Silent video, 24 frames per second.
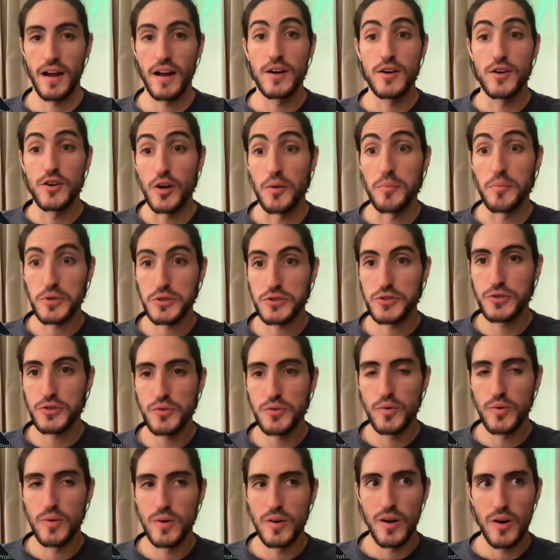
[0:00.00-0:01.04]
Number 2,
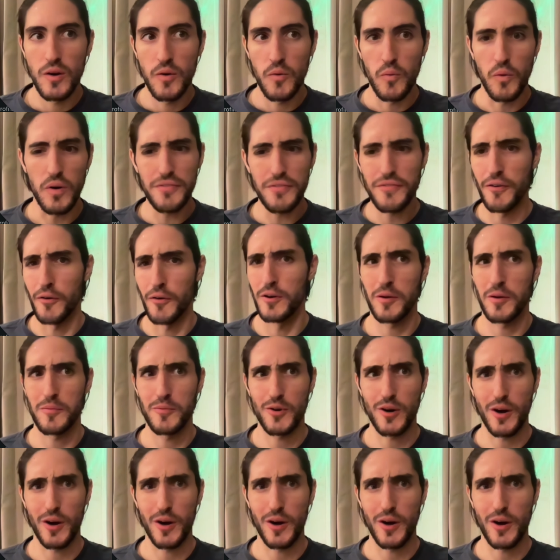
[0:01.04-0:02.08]
what phone number
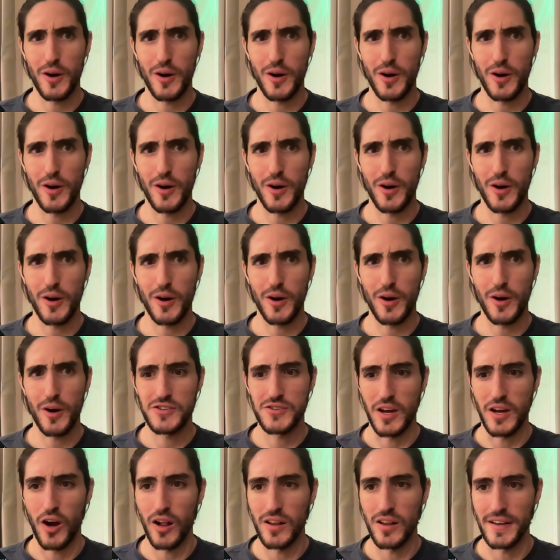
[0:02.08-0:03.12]
are we actually calling?
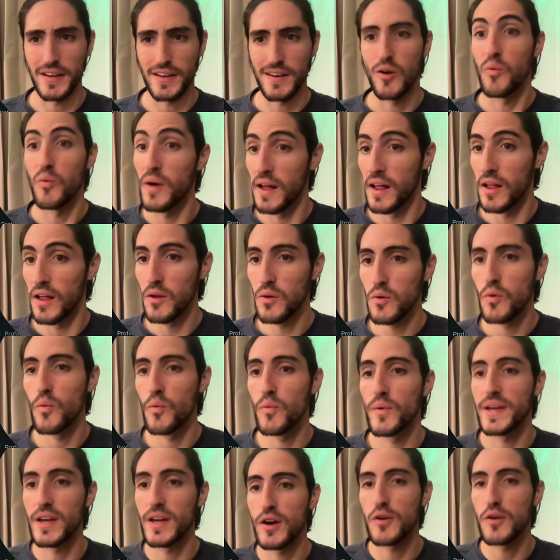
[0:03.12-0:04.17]
Well, we
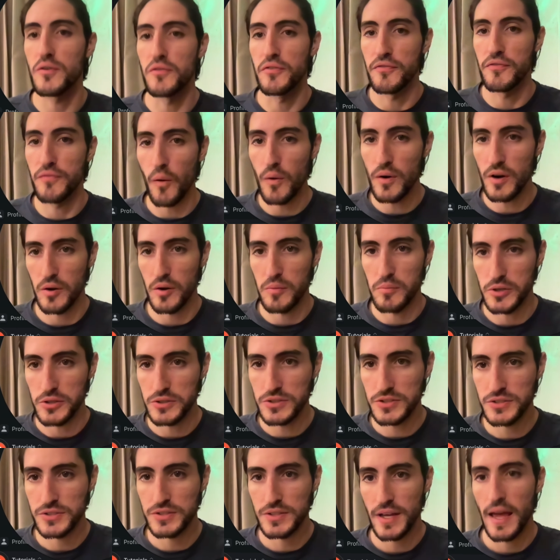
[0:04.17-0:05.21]
can go to phone
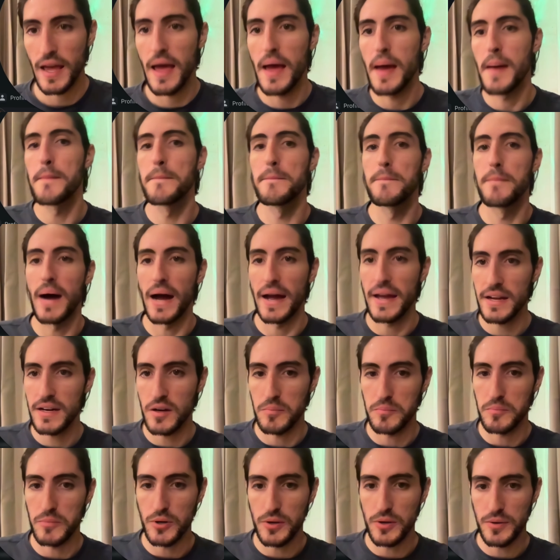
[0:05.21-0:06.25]
numbers, buy a
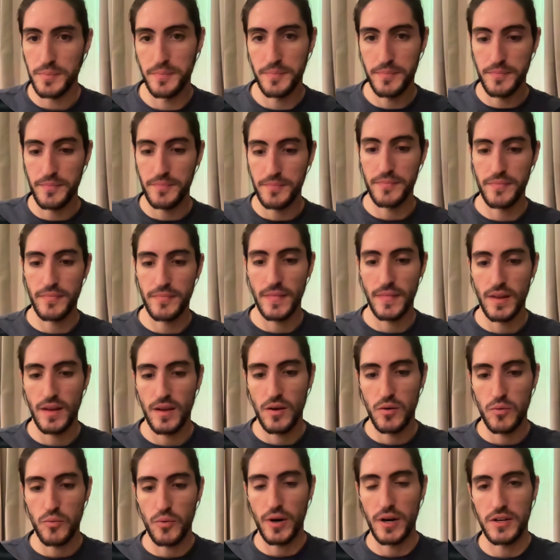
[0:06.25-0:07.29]
number.
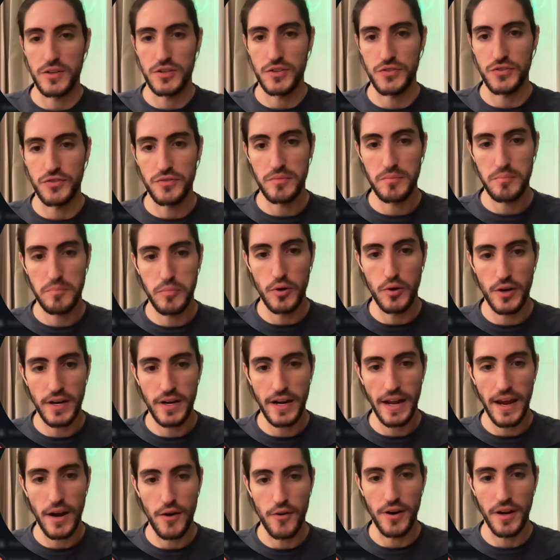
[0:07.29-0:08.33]
We're gonna just put an
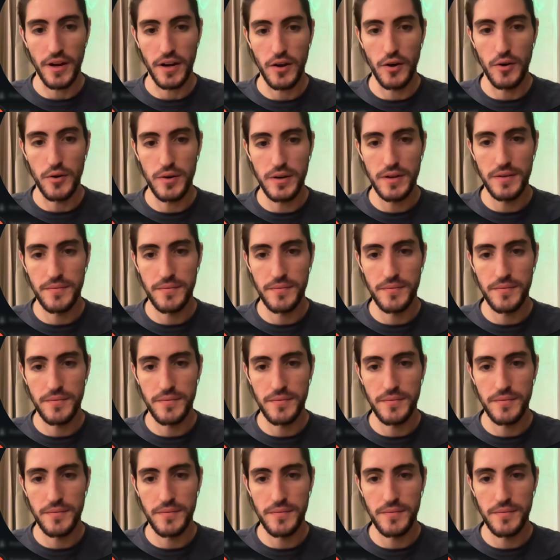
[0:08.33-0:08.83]
area code.